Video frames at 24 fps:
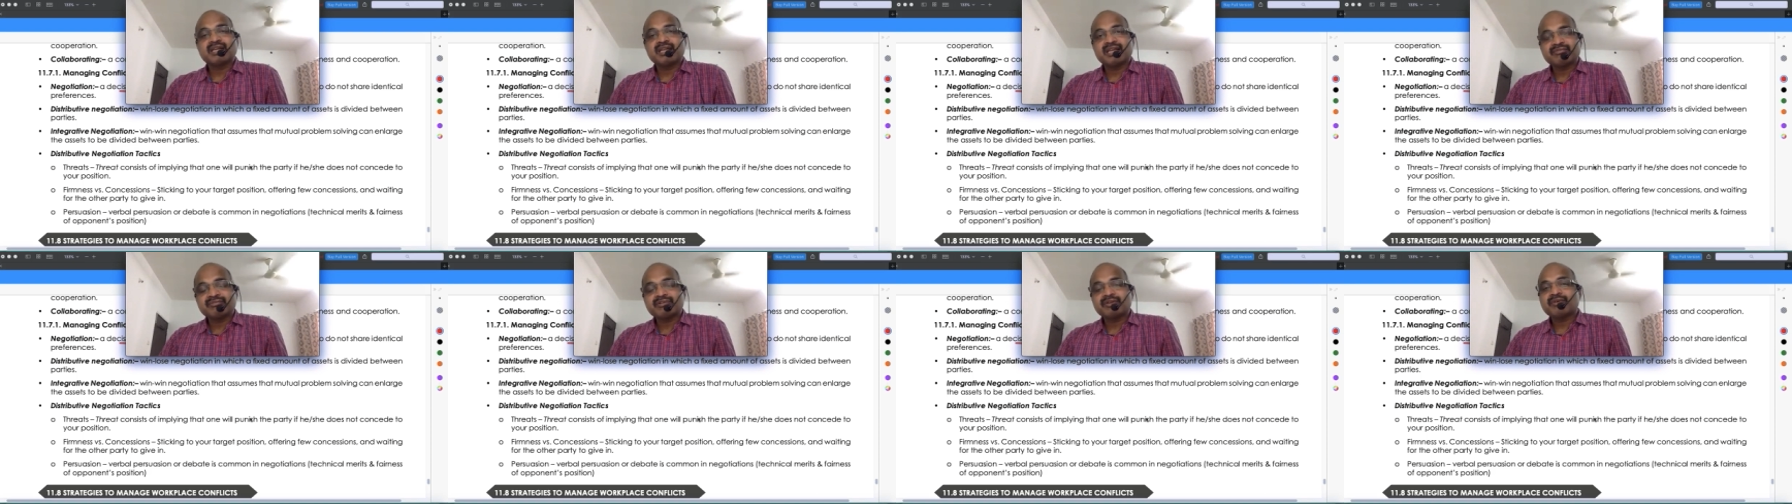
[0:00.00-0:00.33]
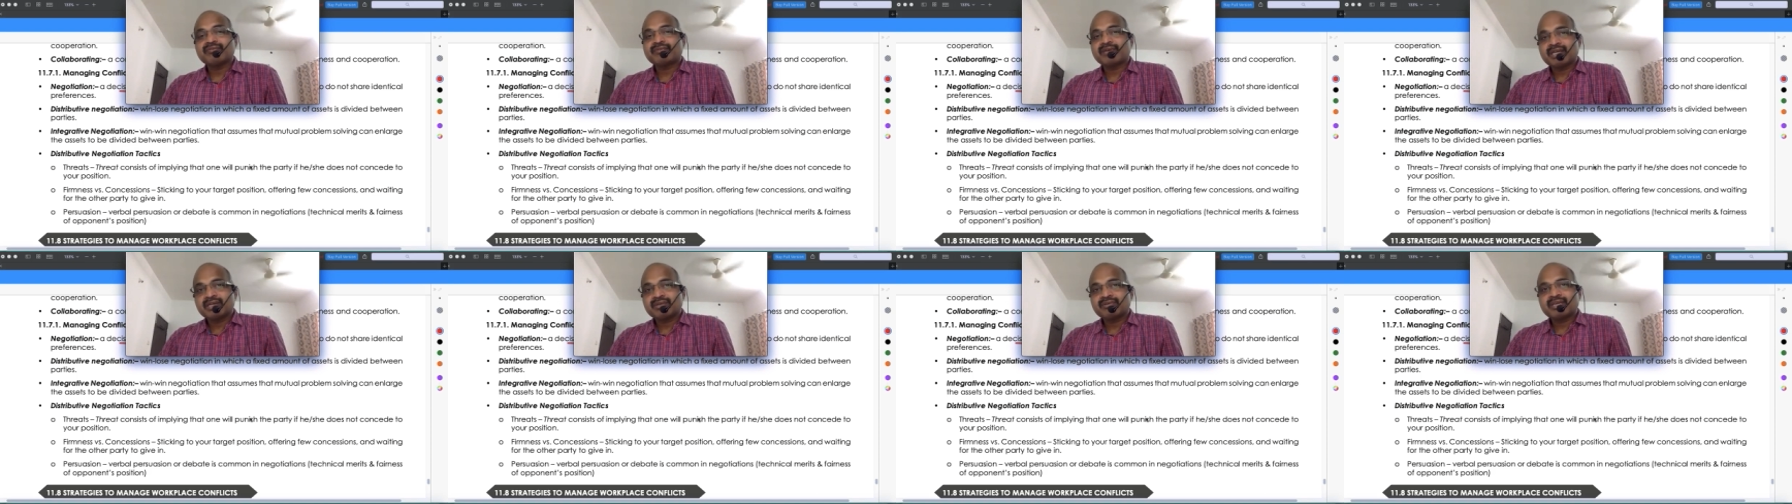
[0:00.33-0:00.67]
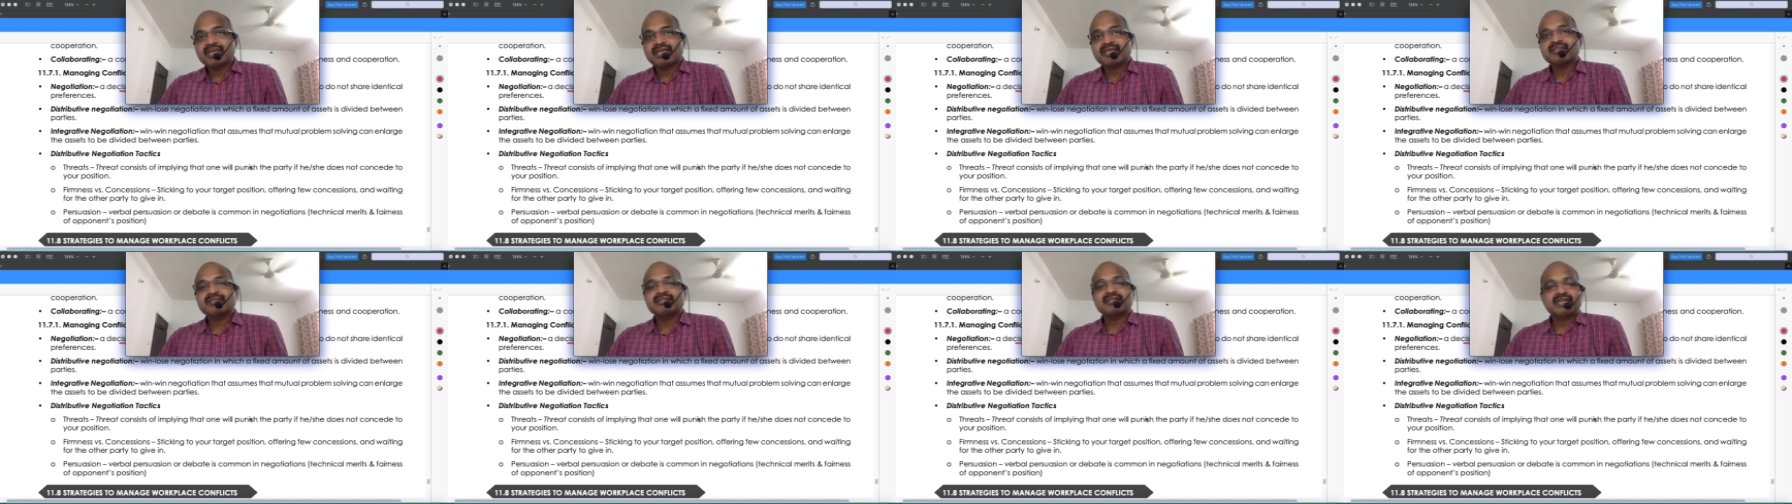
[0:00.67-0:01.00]
level of
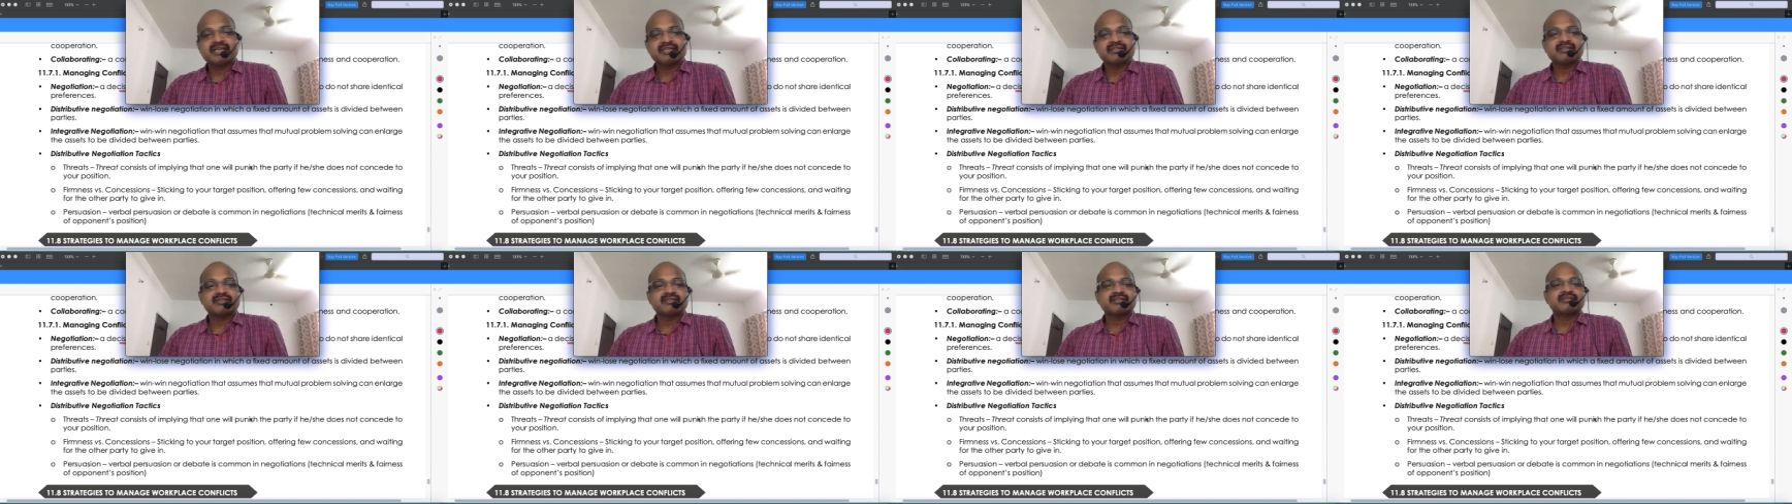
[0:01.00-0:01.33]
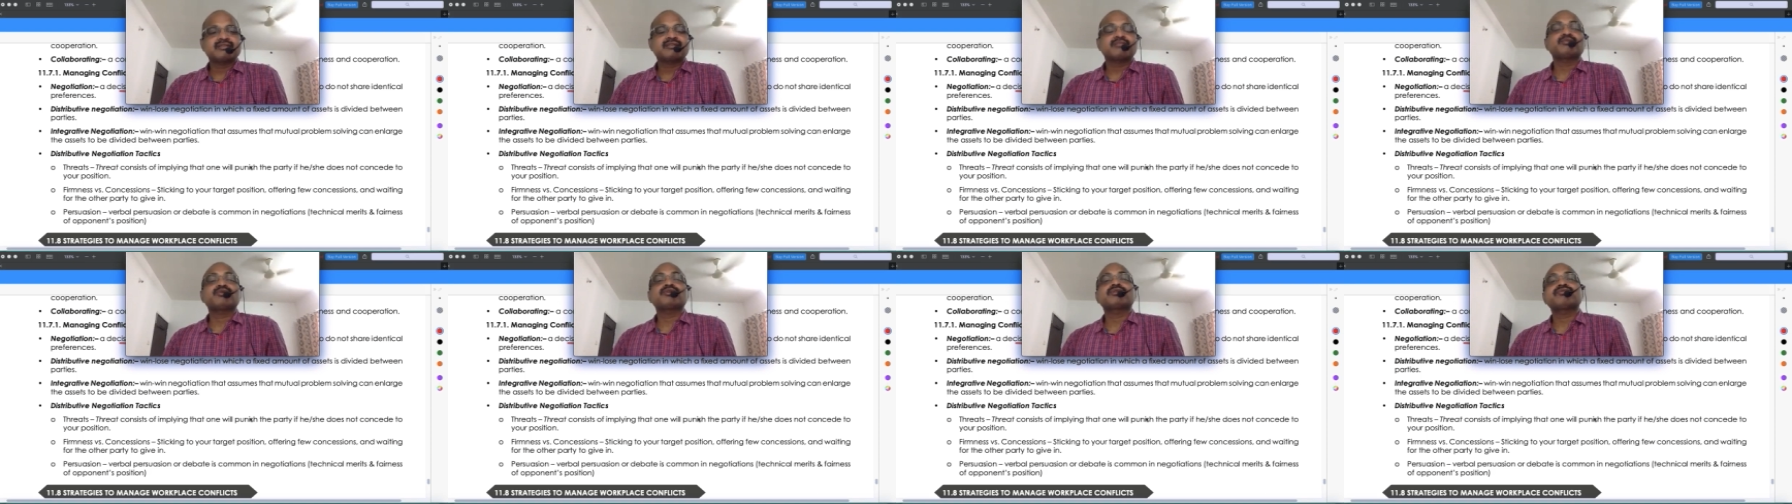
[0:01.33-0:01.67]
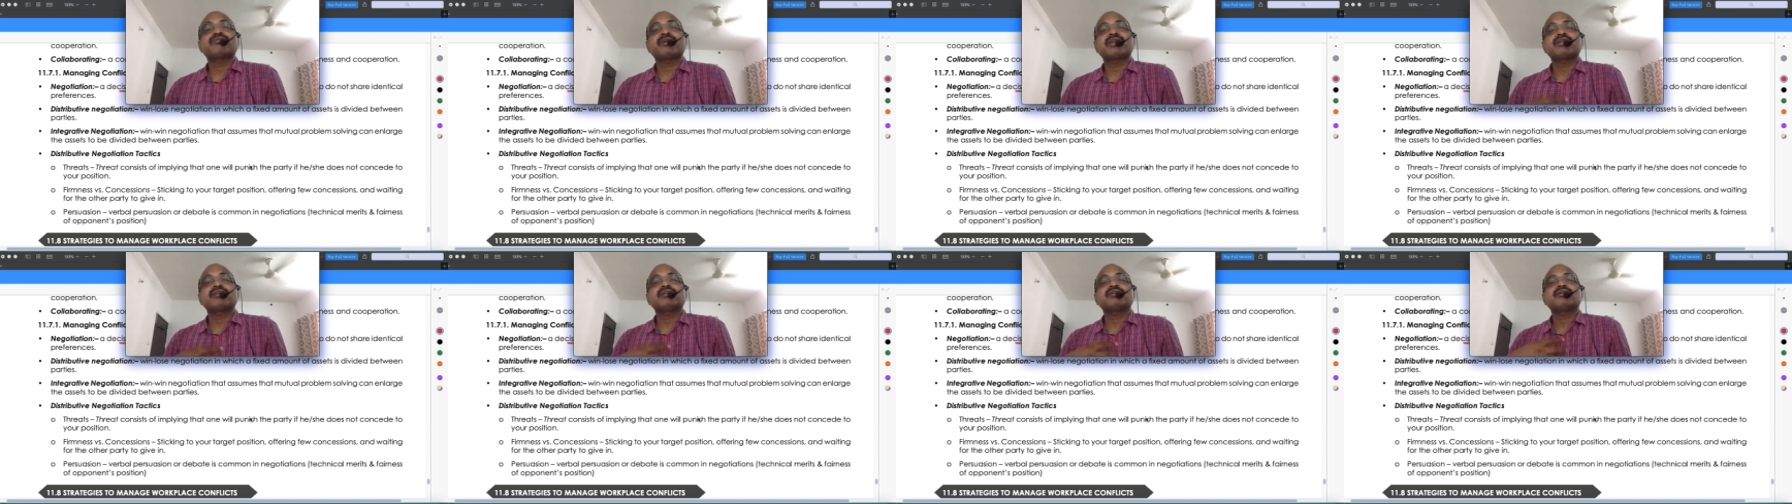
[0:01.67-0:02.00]
education, etc. Suppose
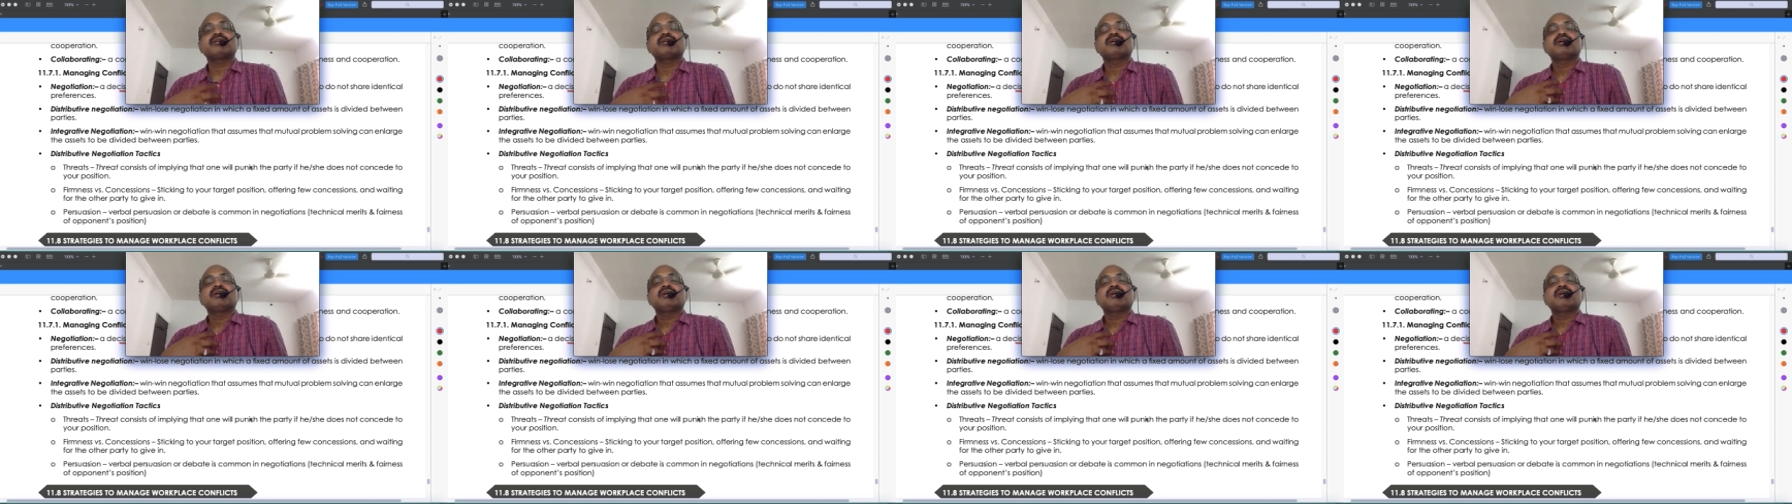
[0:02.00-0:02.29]
when